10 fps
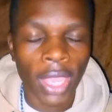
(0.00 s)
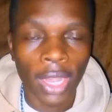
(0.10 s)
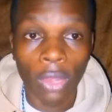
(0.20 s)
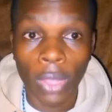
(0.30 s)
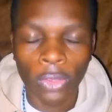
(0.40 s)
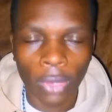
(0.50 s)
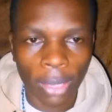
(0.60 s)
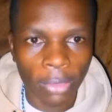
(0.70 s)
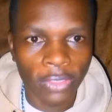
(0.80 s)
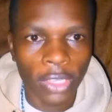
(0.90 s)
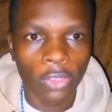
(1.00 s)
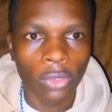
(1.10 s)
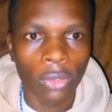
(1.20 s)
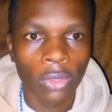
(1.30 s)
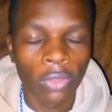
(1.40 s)
I really want to appreciate
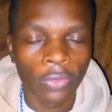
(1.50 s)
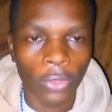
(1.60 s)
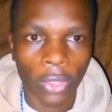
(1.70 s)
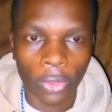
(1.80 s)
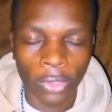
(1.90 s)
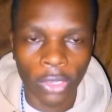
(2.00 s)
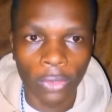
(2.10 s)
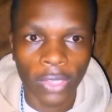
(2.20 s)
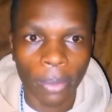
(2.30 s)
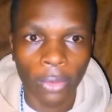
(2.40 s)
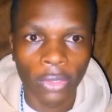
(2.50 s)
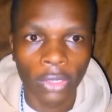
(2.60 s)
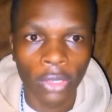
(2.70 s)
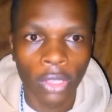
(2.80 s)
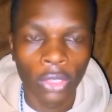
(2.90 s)
you for your continued
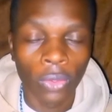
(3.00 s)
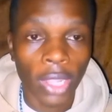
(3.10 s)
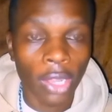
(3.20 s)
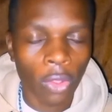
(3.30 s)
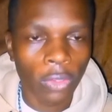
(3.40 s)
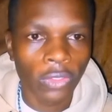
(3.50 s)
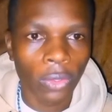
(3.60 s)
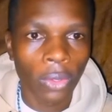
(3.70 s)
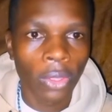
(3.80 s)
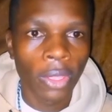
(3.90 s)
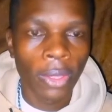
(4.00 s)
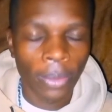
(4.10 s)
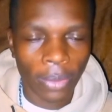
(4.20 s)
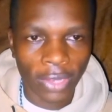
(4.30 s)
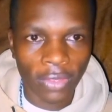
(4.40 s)
support. You can also
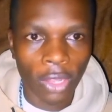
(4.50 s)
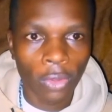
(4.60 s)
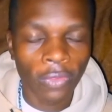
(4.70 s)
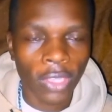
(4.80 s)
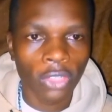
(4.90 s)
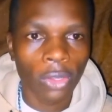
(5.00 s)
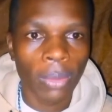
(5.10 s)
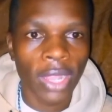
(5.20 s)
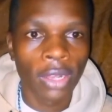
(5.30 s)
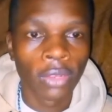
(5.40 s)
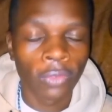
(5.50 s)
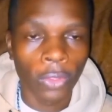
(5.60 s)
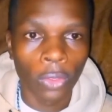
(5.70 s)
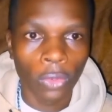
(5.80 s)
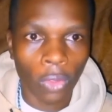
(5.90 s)
press the notification bell
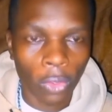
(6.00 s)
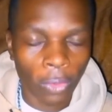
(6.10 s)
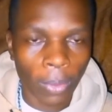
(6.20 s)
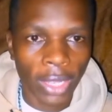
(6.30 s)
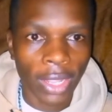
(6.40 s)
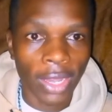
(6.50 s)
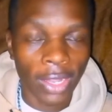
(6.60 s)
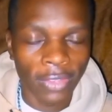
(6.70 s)
for you to automatically